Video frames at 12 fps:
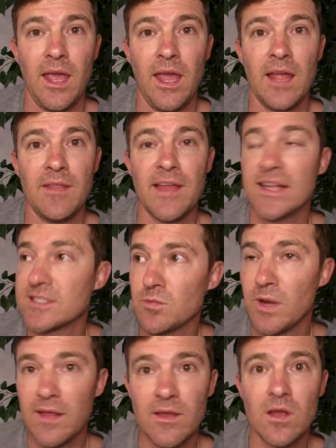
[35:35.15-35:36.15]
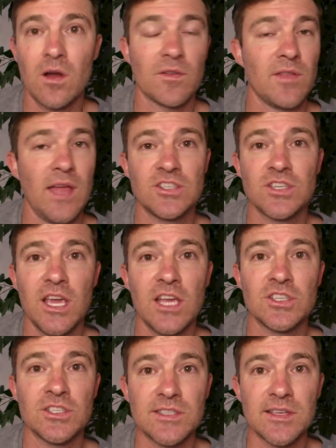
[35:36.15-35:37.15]
And that's the way the
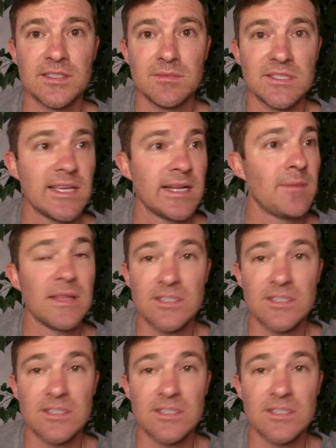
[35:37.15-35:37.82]
education system is set up.